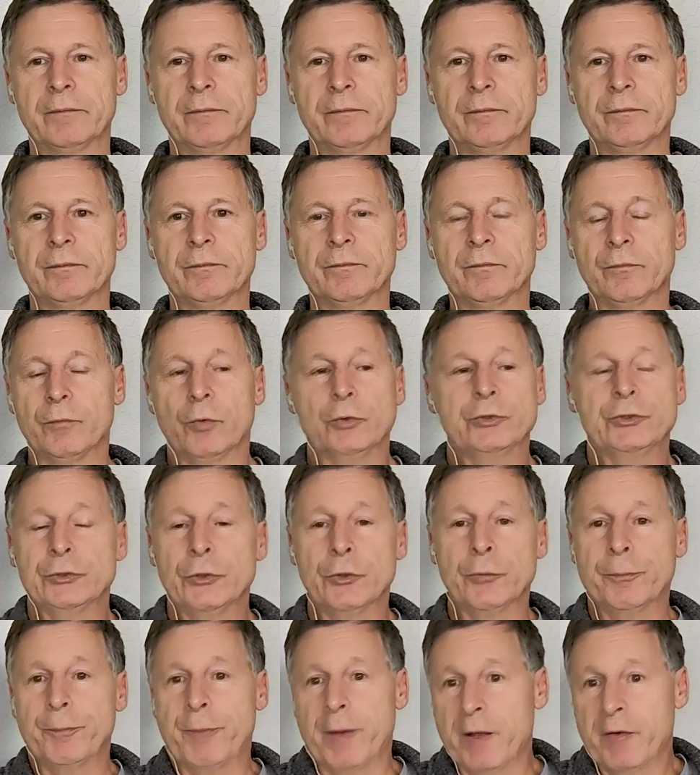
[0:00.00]
was not
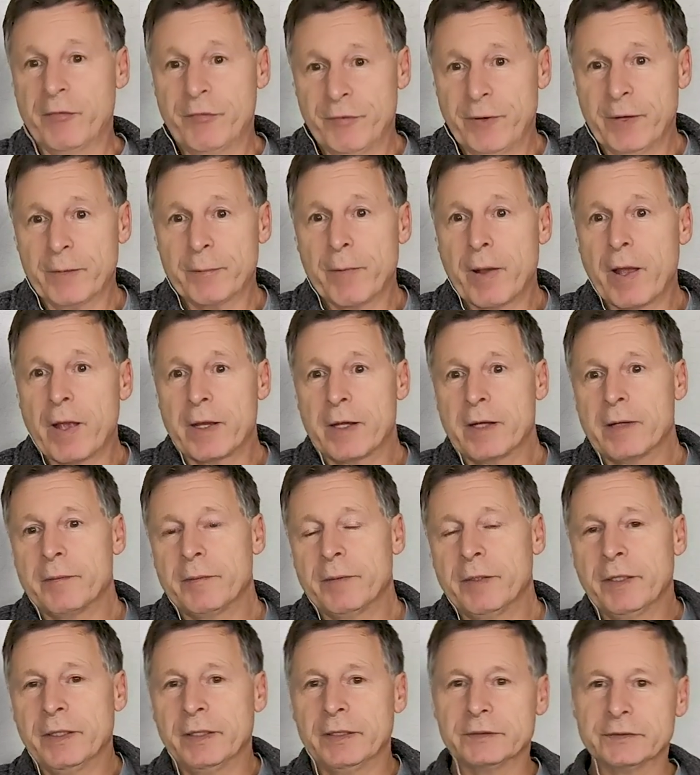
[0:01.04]
perfect by any
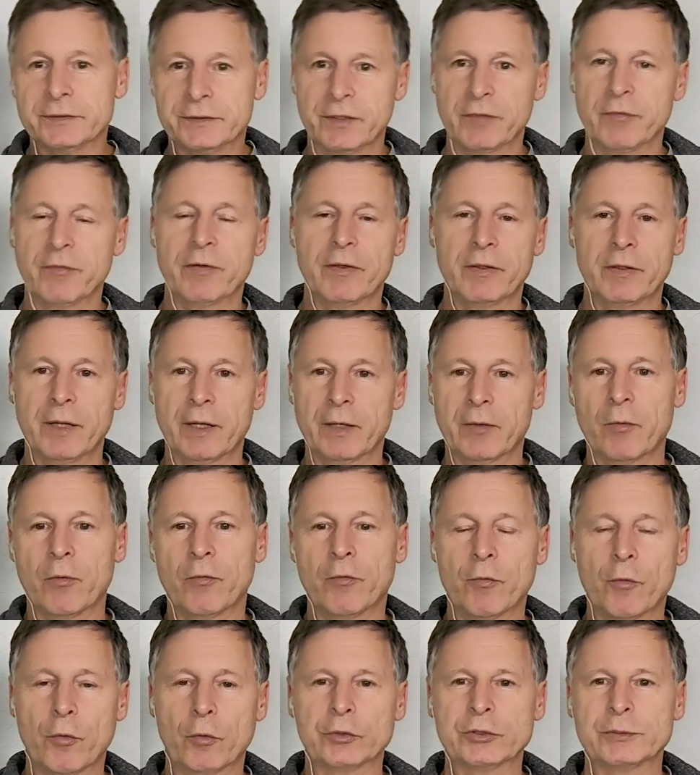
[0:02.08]
means. There were, like, of
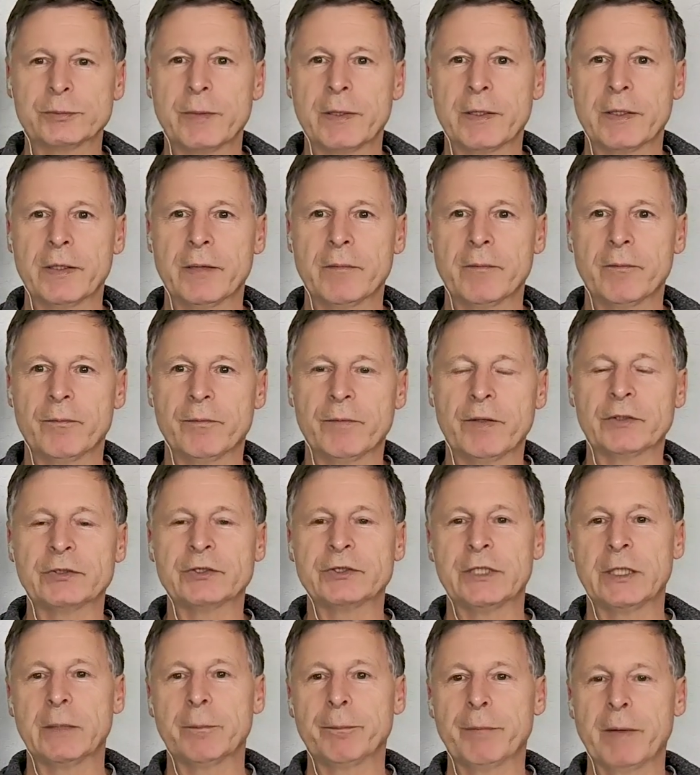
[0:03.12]
course, there's
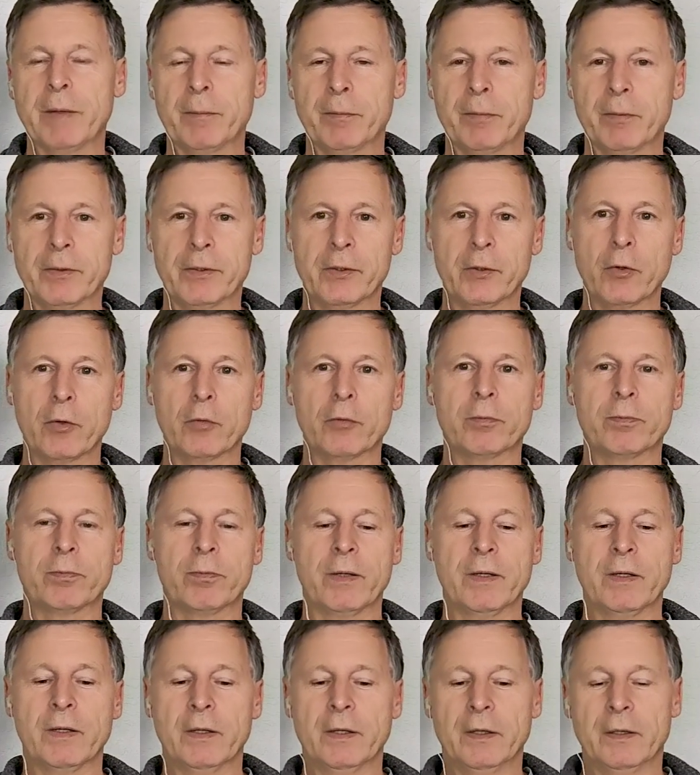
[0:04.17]
still people,
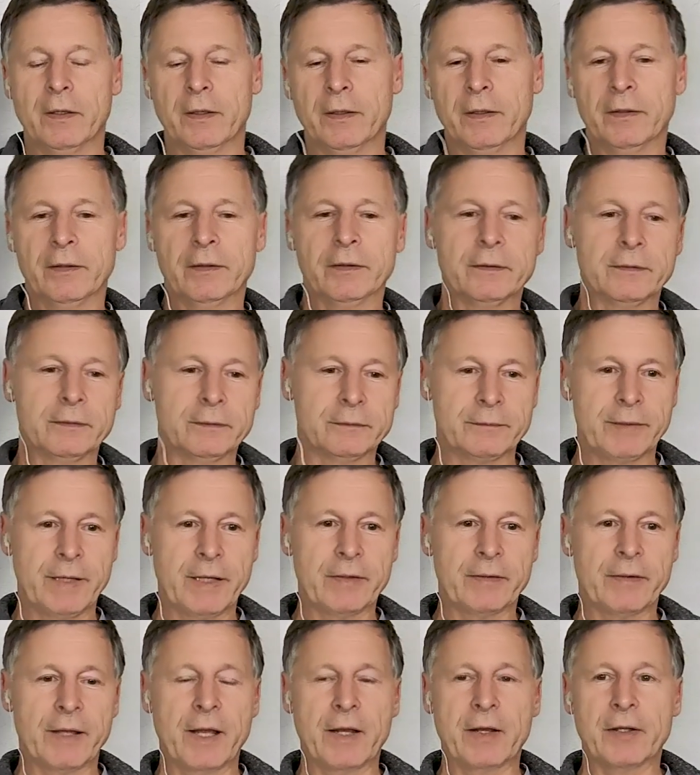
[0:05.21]
that
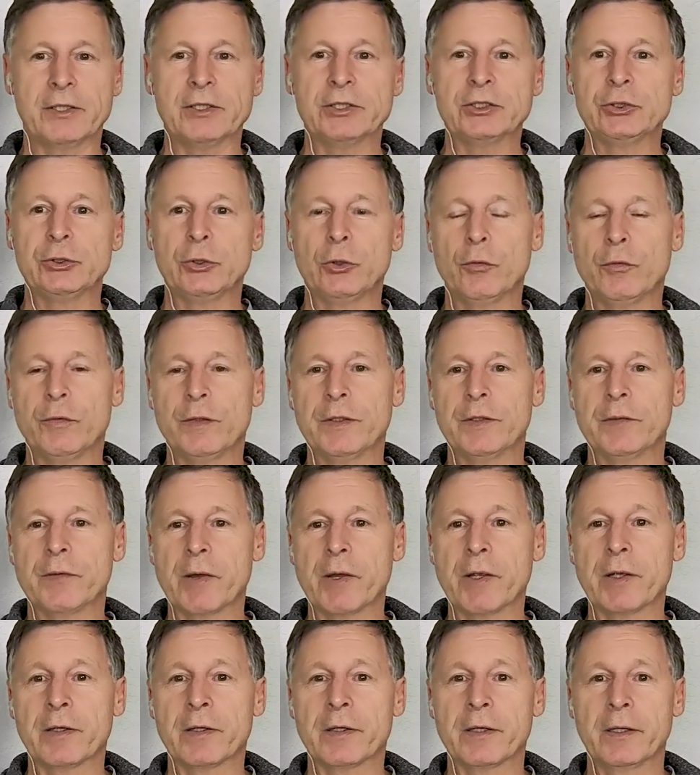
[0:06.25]
had an issue with
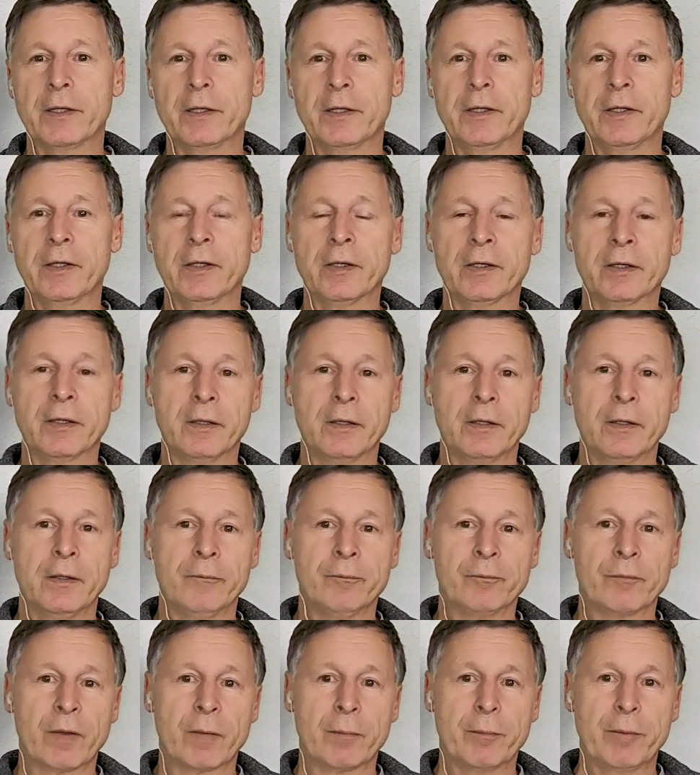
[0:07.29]
drinking.
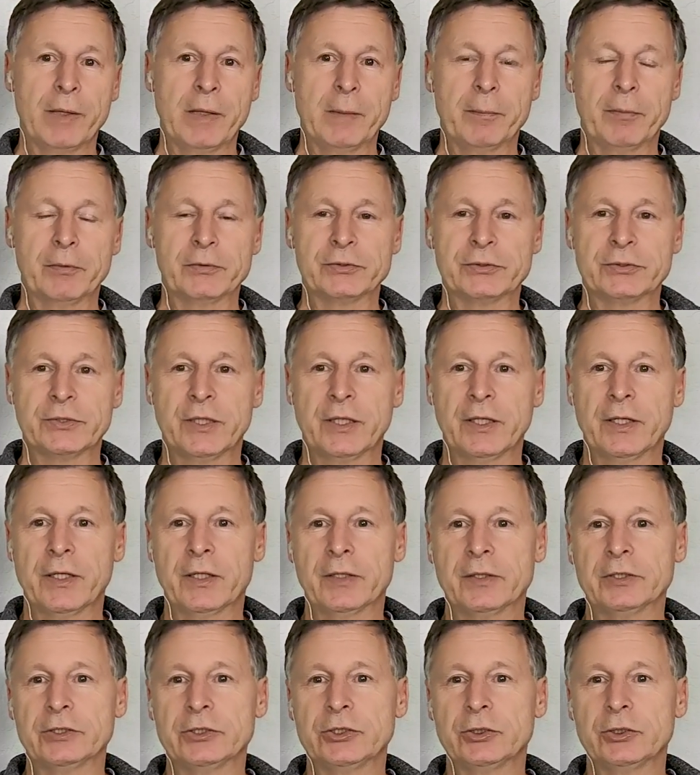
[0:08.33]
People still had an
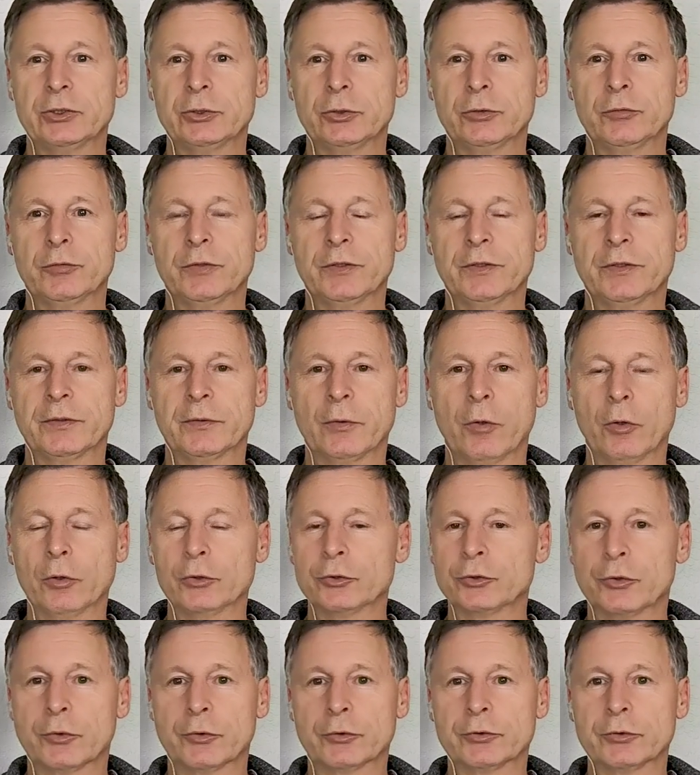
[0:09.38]
issue with all
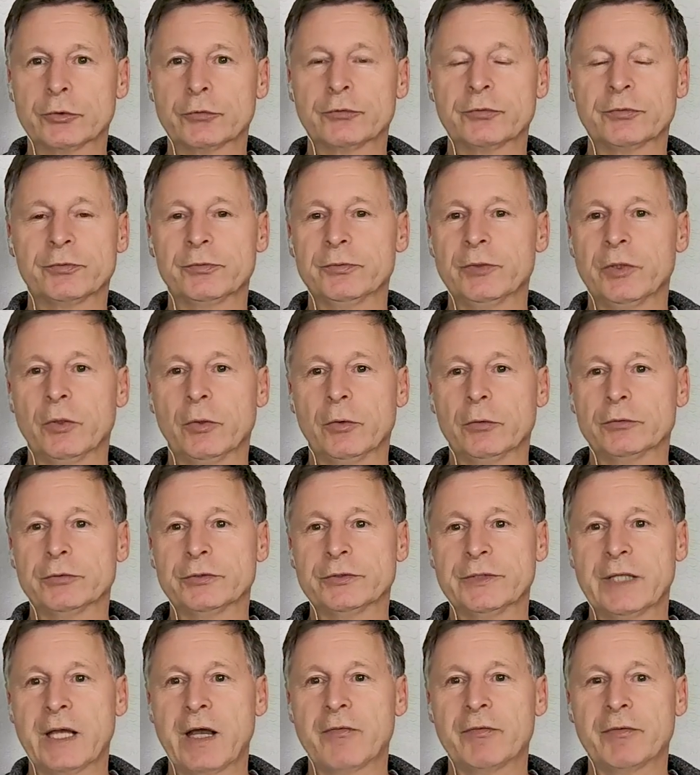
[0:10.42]
sorts of,
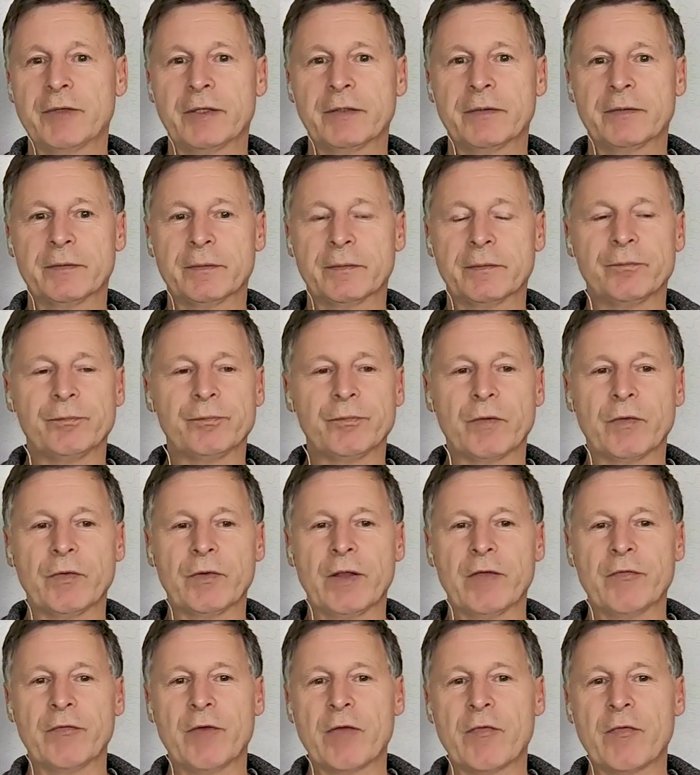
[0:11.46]
stuff that you
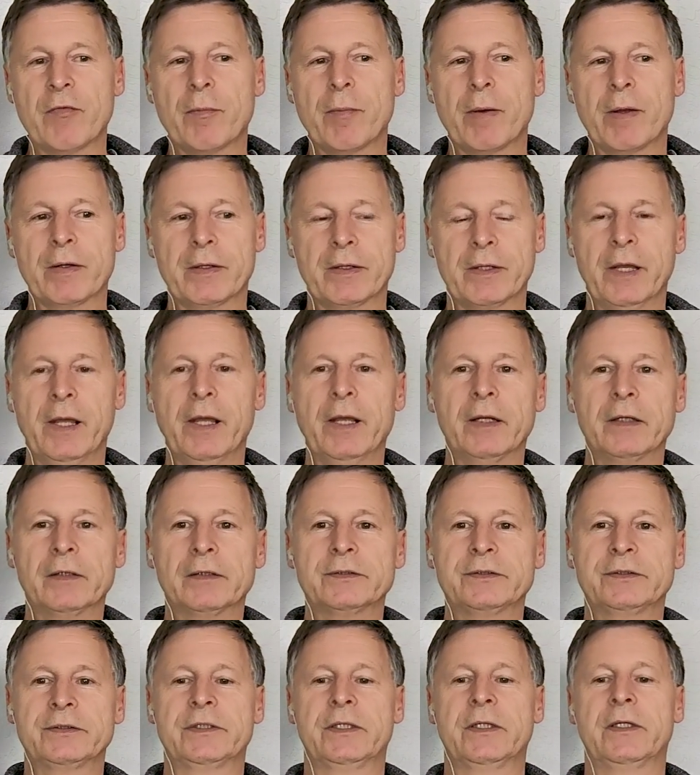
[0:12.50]
let everybody
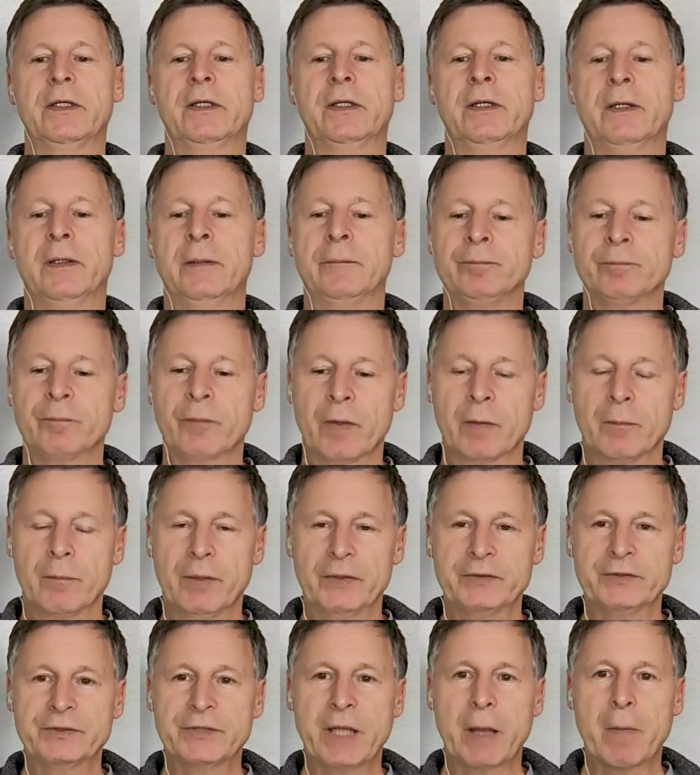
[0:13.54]
else. But
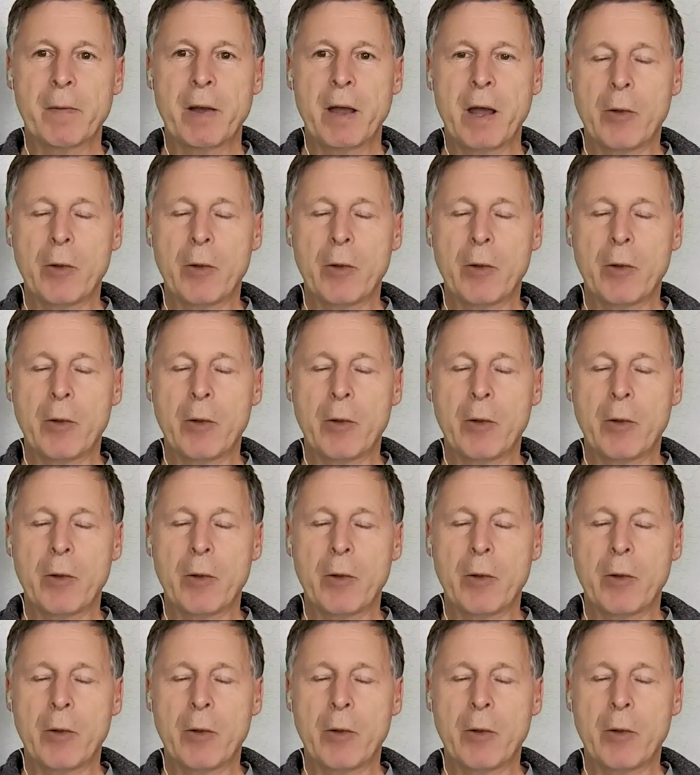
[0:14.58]
somehow